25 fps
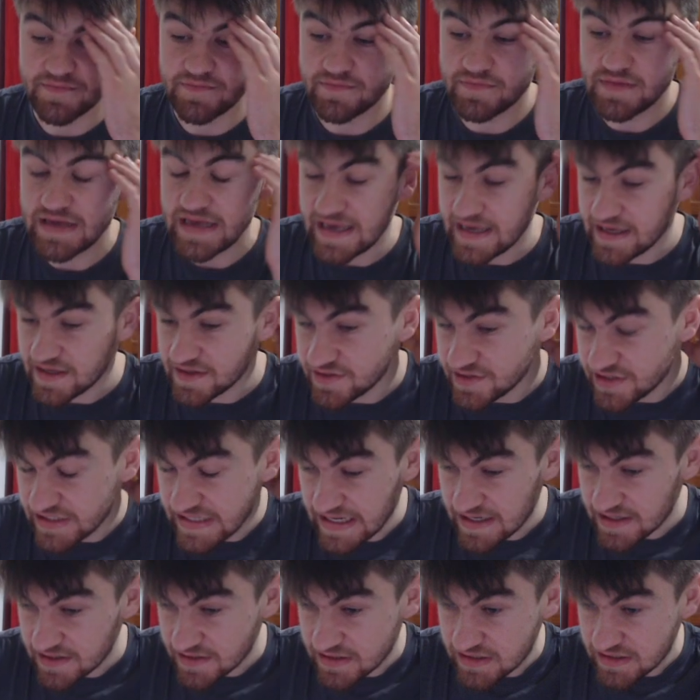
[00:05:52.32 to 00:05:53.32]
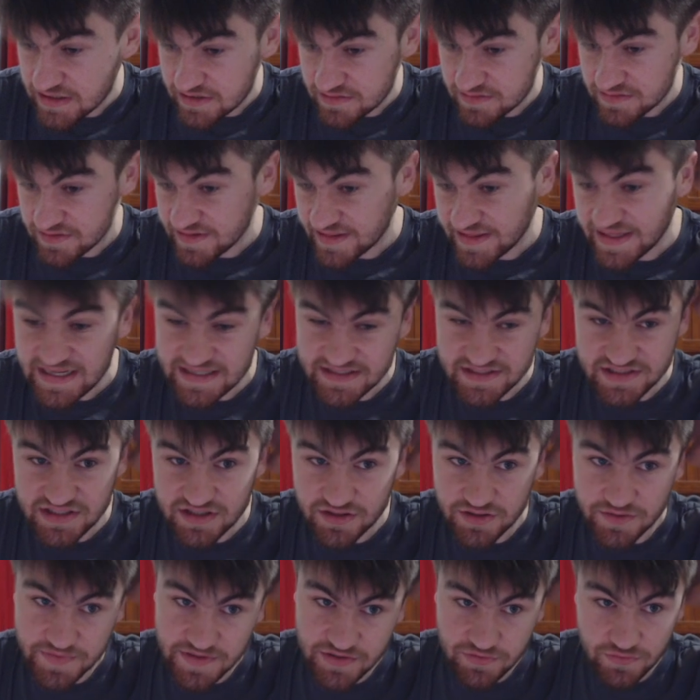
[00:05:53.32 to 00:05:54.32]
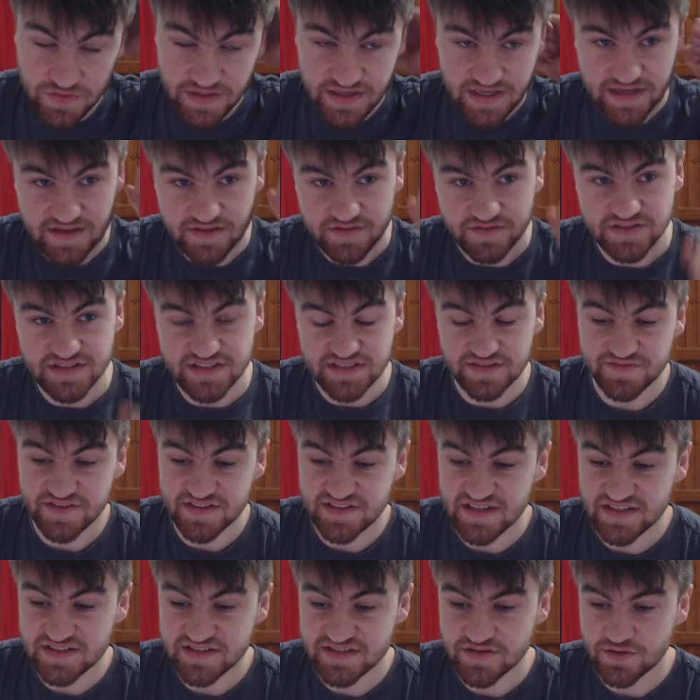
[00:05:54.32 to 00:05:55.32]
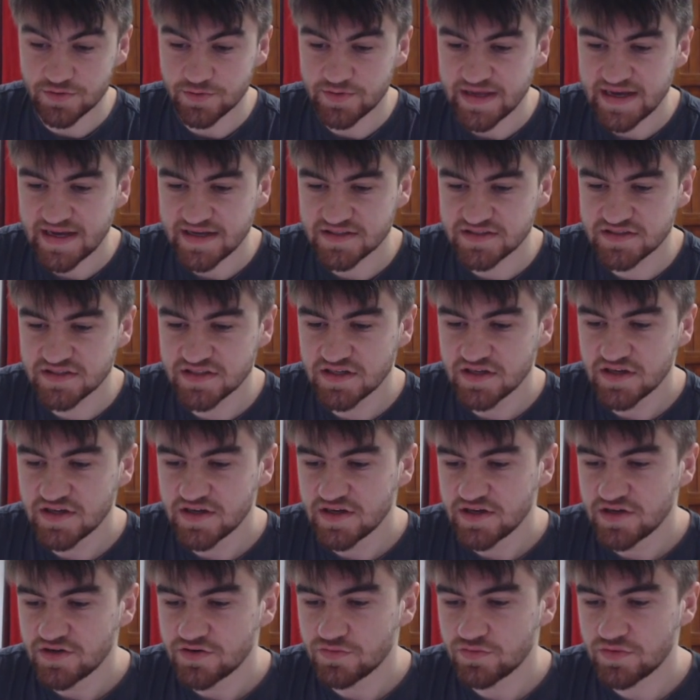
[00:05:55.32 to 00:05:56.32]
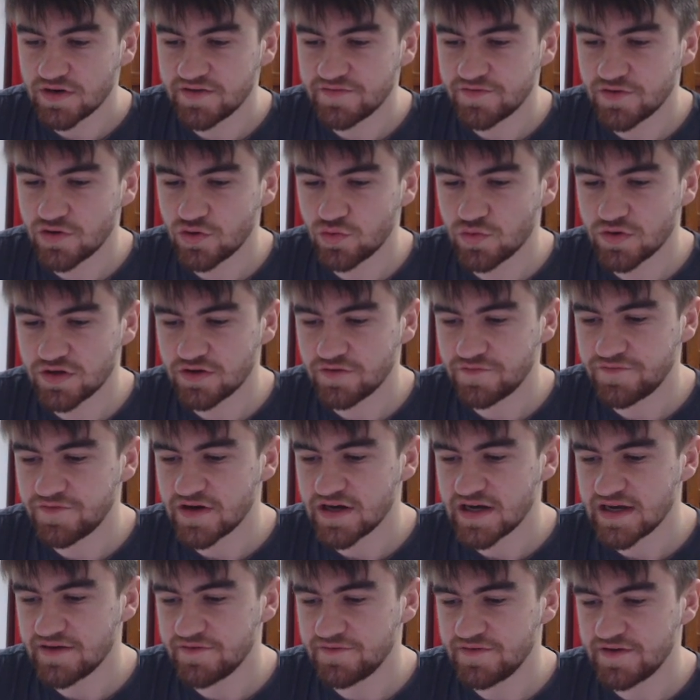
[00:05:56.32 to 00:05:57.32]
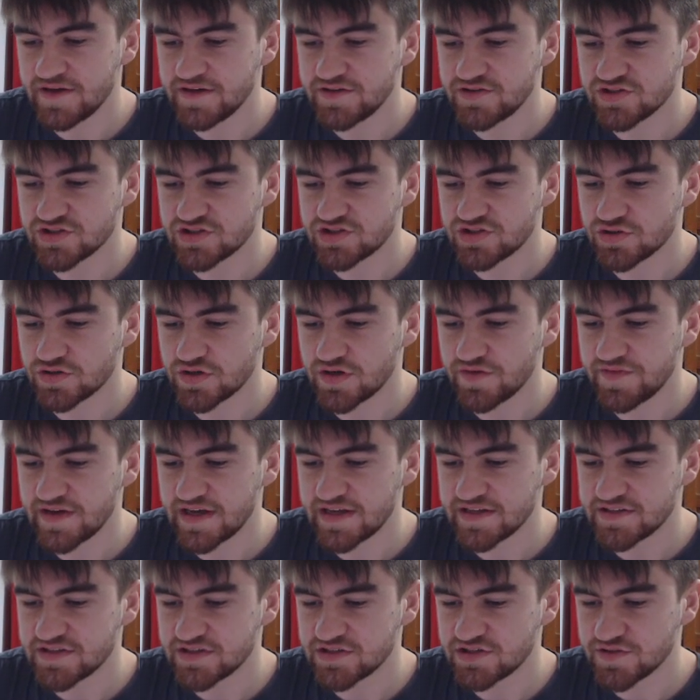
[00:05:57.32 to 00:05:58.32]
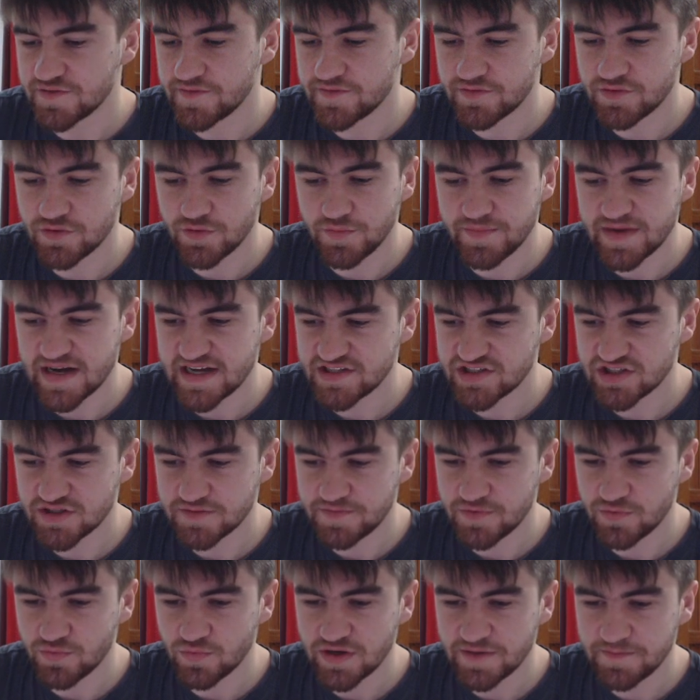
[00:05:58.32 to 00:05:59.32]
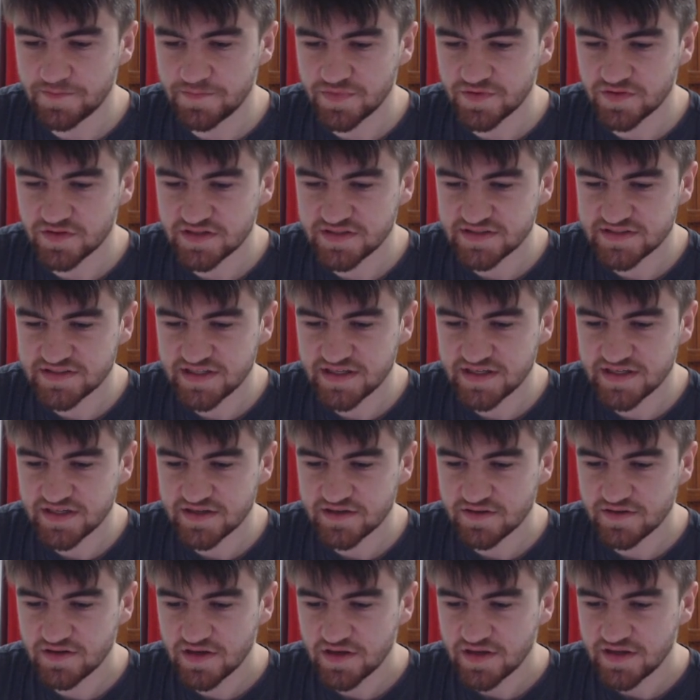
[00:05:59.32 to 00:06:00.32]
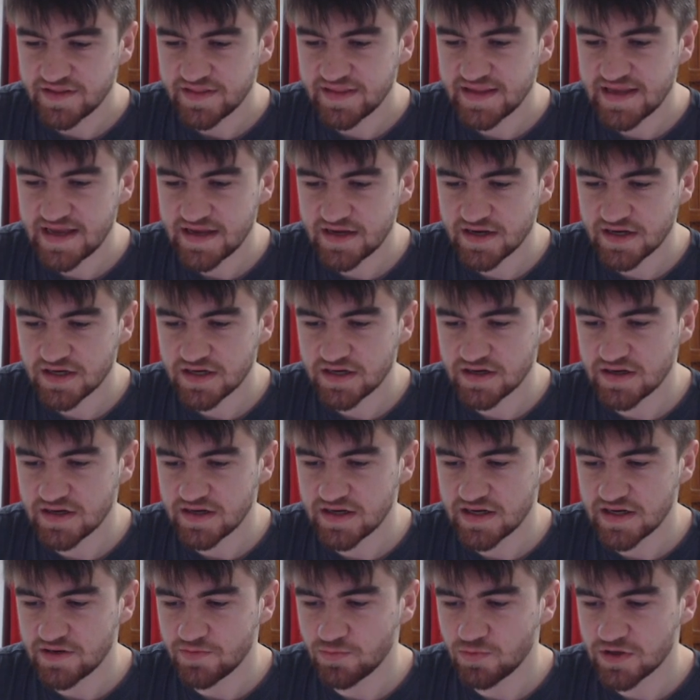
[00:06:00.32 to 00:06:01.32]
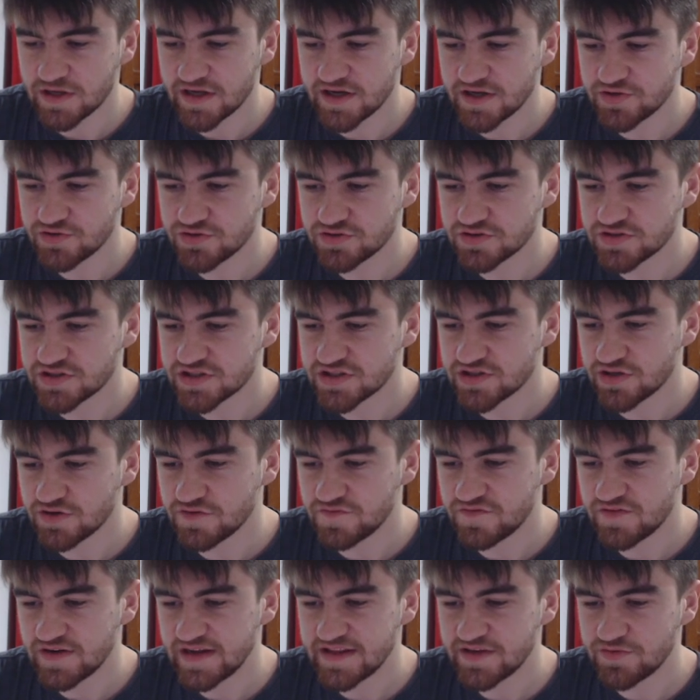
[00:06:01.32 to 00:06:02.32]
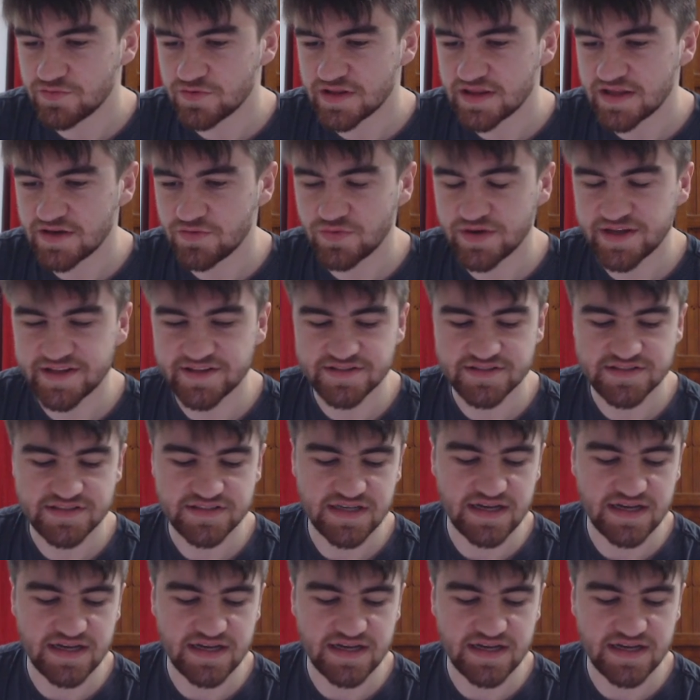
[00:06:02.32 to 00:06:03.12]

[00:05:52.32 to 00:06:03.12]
And yeah, that's going to be ridiculous if he does go that. Revolt 105, he just took advantage of a good matchup and went ballistic. Nank 100, so for anyone that went